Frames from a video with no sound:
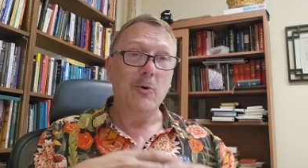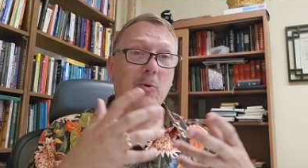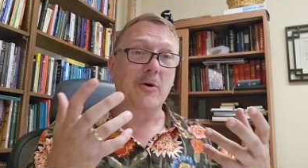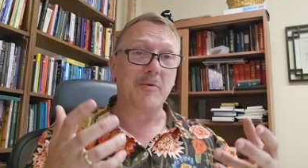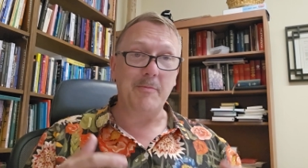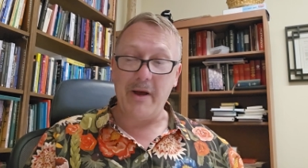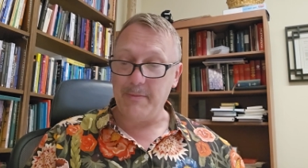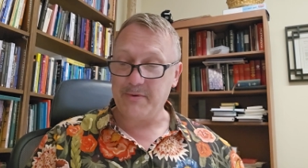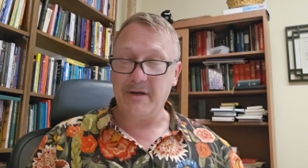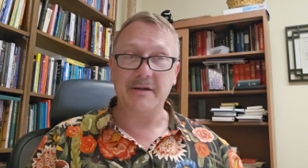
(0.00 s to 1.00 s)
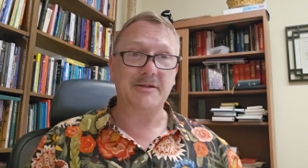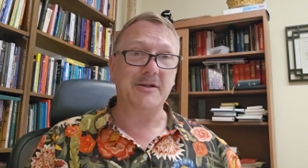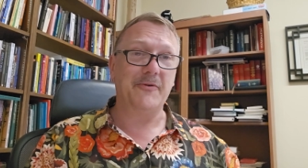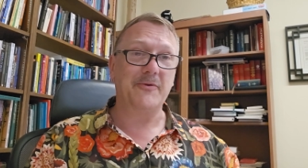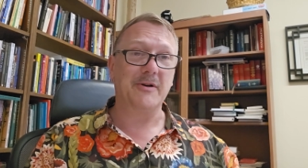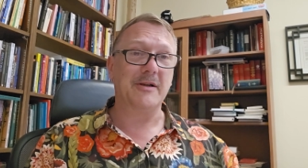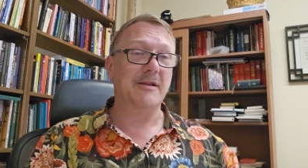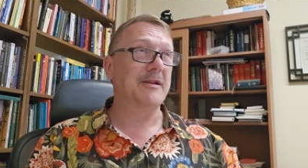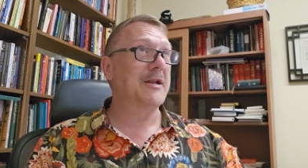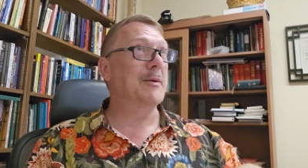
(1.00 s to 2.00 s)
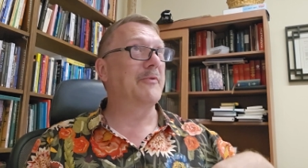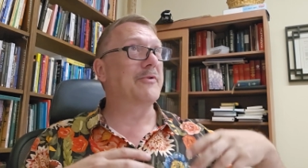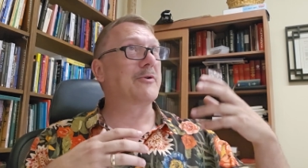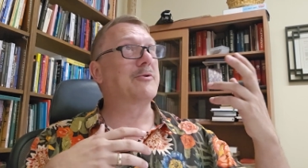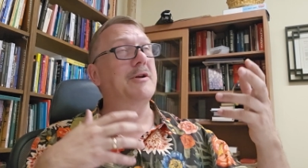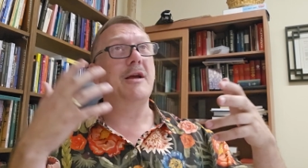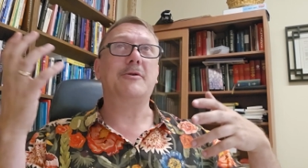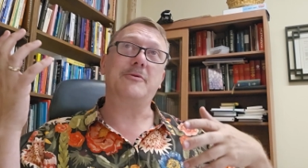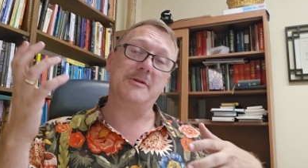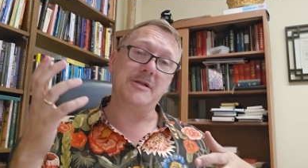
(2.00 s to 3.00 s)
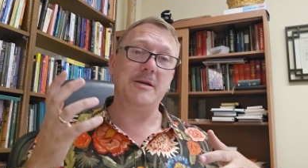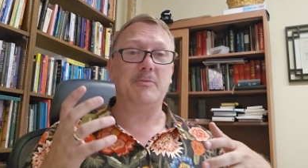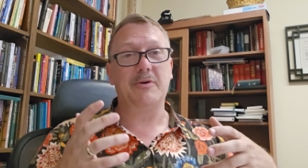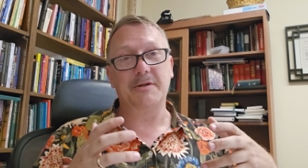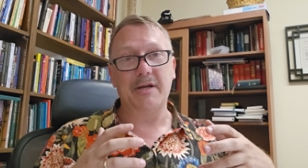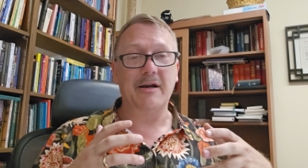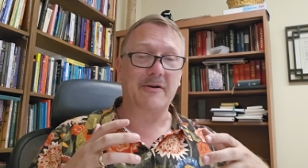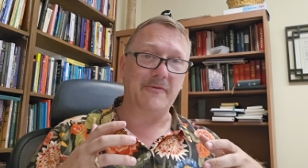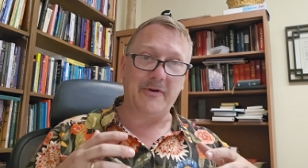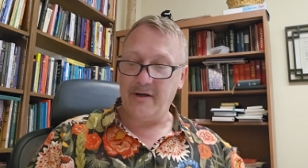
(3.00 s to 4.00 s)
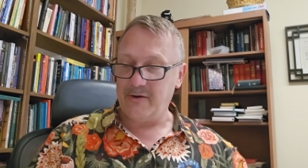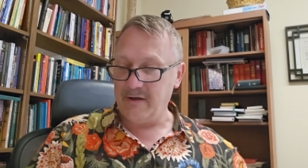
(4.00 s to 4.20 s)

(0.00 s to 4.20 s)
Or we baptize differently in the name of the Creator, Redeemer, and Sanctifier.